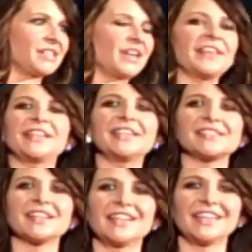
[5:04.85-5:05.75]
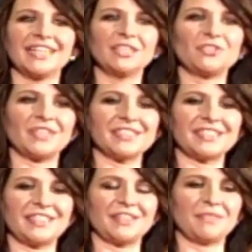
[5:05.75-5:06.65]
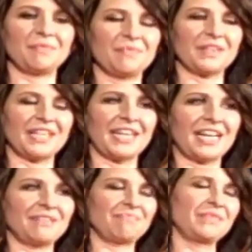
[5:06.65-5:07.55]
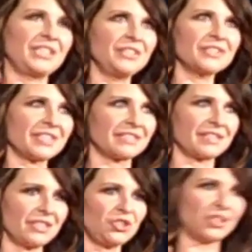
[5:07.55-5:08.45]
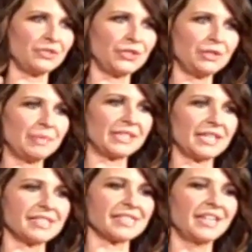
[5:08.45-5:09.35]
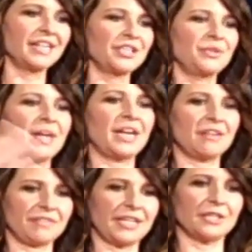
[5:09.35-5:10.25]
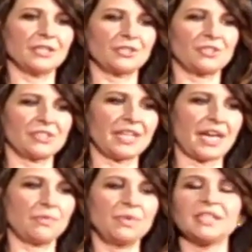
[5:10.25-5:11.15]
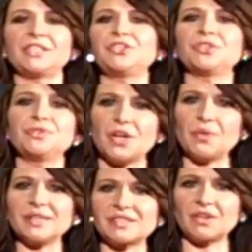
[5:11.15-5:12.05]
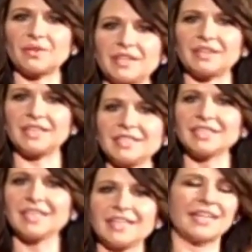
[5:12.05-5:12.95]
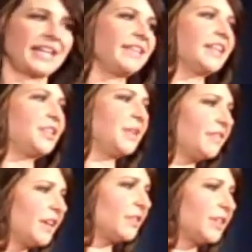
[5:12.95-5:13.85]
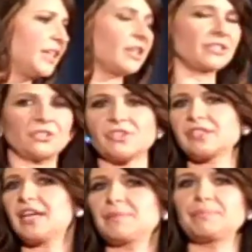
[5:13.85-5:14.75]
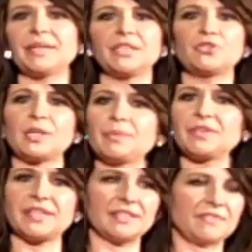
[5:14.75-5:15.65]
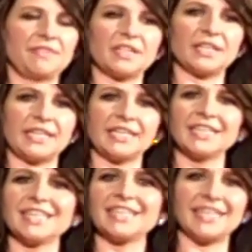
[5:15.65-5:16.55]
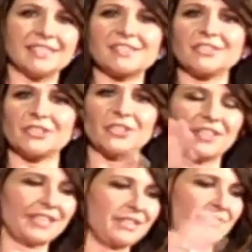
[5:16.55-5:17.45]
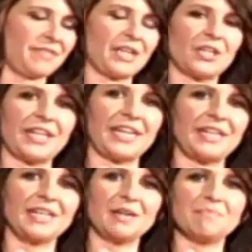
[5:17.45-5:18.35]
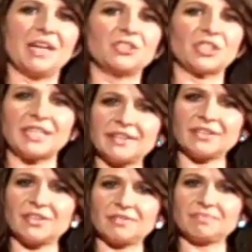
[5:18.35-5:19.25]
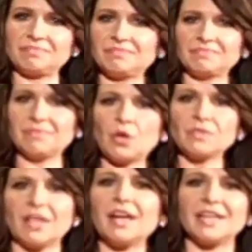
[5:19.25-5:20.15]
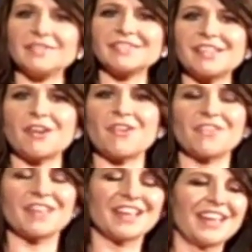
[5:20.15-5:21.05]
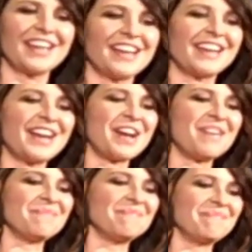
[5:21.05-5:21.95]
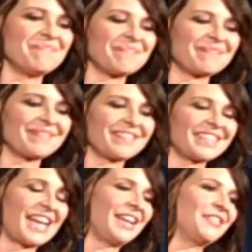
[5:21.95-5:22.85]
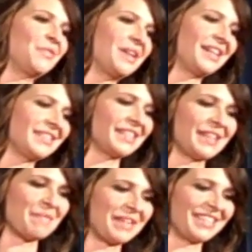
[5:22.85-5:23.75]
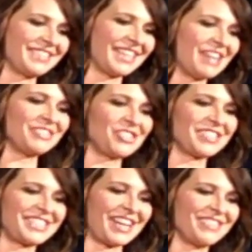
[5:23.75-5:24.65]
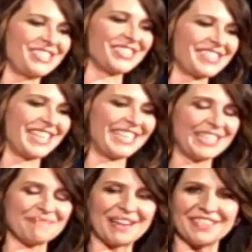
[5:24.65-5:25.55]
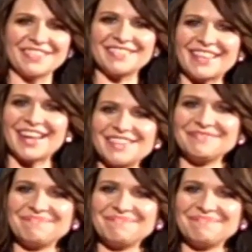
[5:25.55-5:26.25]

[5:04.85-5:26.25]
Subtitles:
So I think it's interesting, and I use this in the show too, because you have characters that really do know what's going on, and then you have other characters like Betty Draper that it's very insular, like they're very much in their own lives. So I don't know why I said that, but I was just thinking about that.